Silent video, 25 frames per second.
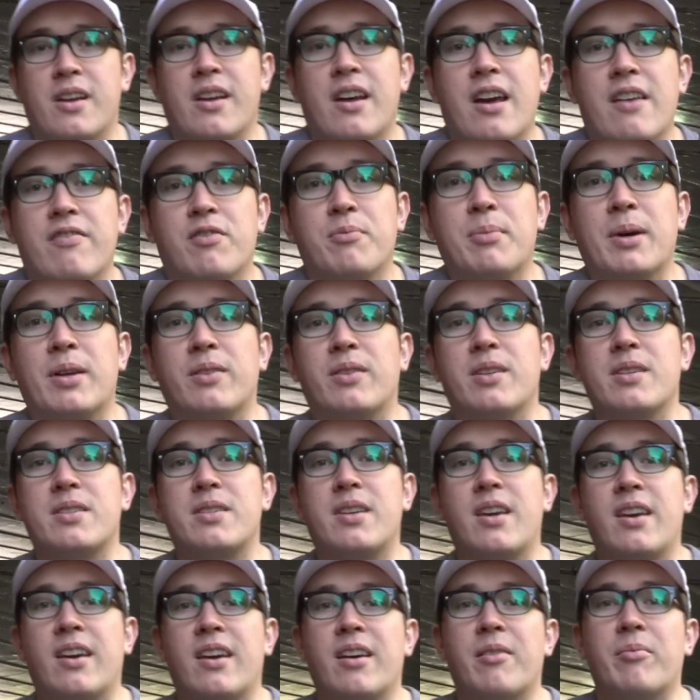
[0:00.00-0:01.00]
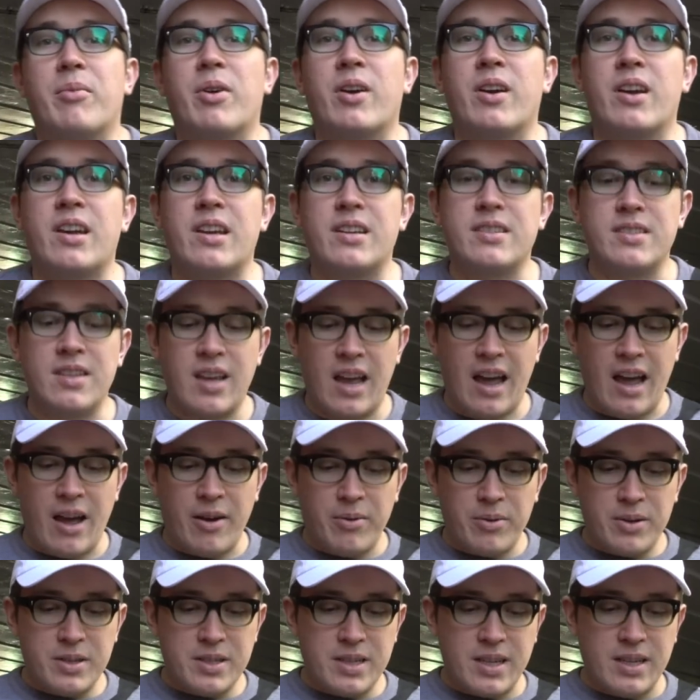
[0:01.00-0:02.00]
that I have about this camera is
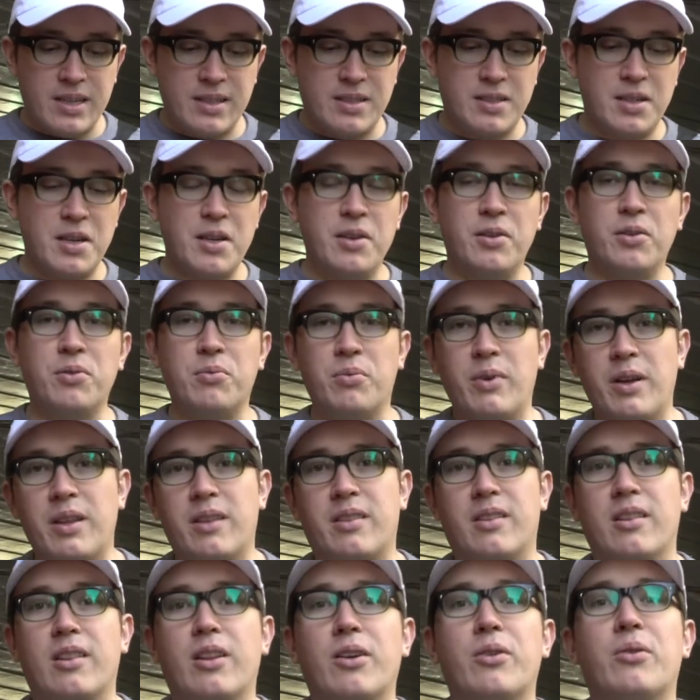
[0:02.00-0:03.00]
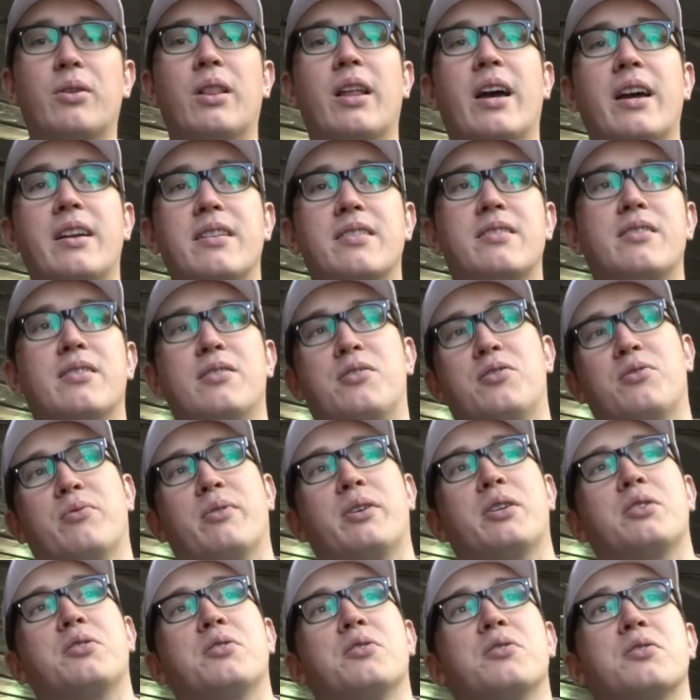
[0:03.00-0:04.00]
how does it deal with low light
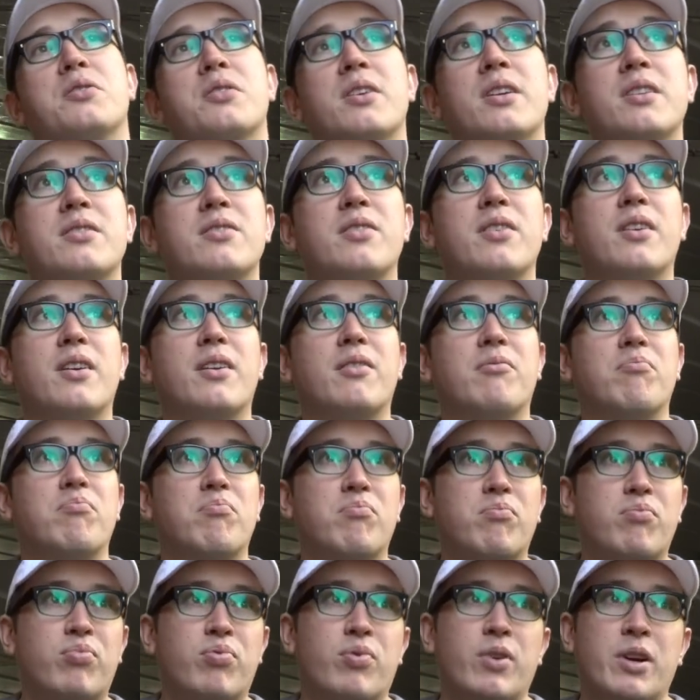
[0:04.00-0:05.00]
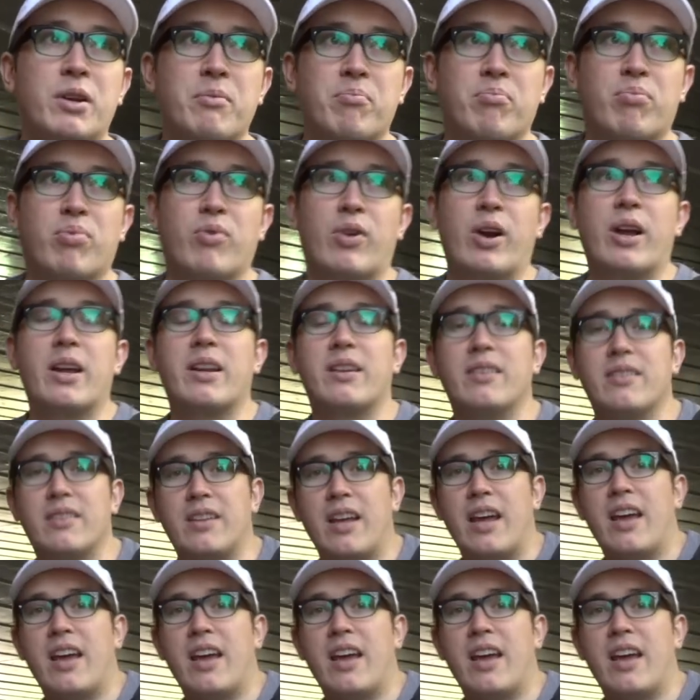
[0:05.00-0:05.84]
situations? It's a pretty bright